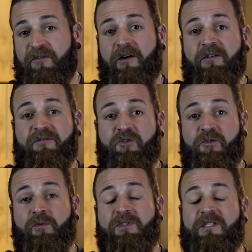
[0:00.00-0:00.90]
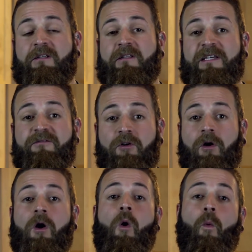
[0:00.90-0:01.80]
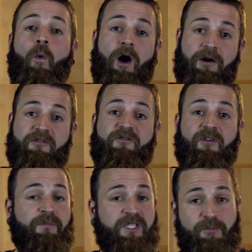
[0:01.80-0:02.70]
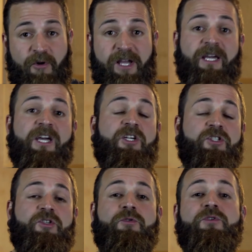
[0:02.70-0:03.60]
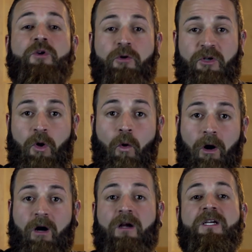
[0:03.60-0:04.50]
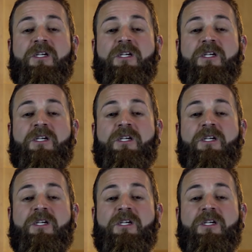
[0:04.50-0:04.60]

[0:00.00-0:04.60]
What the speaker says: Fountain of Truth will deliver water from the spring to your door.